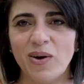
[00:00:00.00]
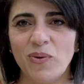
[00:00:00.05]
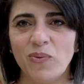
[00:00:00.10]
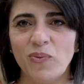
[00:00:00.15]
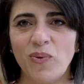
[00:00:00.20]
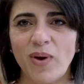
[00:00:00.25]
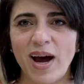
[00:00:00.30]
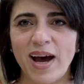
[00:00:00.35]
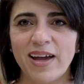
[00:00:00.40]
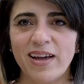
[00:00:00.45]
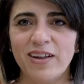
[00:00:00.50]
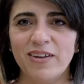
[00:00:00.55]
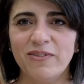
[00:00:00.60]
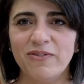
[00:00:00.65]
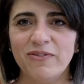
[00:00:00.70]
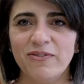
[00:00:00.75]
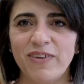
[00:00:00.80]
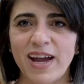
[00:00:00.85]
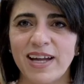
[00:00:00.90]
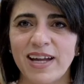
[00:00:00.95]
while
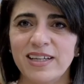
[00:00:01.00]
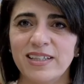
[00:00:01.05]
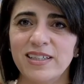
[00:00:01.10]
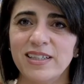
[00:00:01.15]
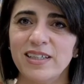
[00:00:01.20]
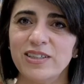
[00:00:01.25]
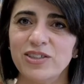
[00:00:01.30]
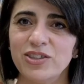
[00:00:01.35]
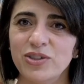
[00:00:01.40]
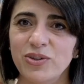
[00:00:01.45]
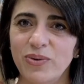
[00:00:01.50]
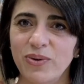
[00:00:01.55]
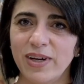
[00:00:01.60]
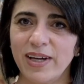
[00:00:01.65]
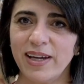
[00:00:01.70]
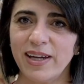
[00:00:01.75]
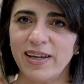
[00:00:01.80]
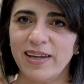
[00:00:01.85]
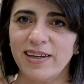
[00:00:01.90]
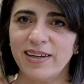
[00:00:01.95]
finding
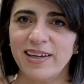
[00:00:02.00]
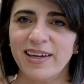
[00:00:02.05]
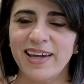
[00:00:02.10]
joy?